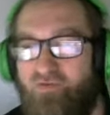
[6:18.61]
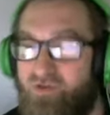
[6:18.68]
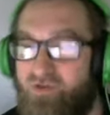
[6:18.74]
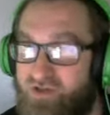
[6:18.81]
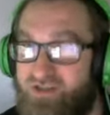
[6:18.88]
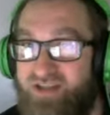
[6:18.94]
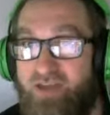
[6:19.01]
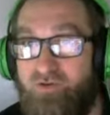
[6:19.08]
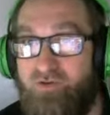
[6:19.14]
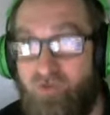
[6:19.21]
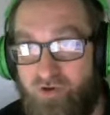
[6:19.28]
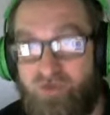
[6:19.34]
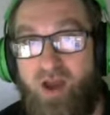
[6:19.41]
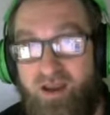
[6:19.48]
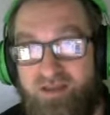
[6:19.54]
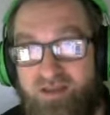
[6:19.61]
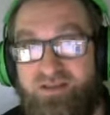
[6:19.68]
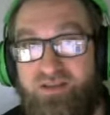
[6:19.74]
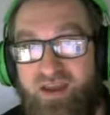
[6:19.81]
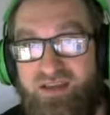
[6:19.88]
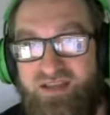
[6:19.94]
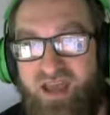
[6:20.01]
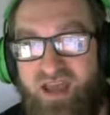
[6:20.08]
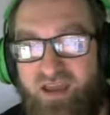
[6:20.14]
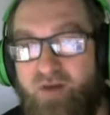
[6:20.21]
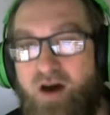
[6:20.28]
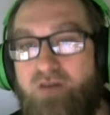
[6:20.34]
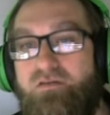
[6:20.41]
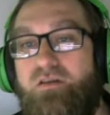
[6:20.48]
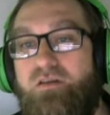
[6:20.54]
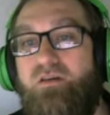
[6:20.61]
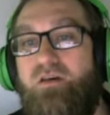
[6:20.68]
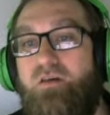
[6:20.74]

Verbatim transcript: which is dangerous, right? Because then they can take him out.